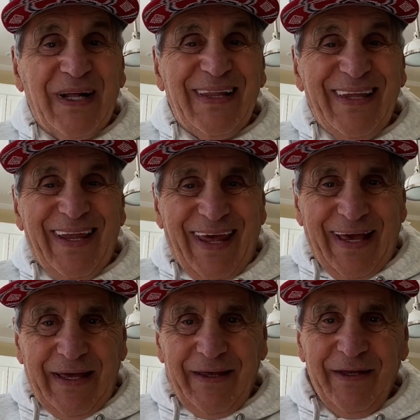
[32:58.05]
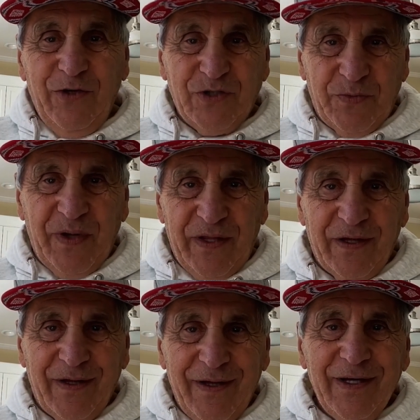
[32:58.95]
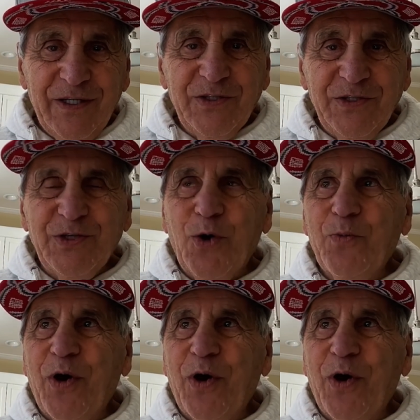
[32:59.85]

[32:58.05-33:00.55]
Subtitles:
Clinic. It used to be the Job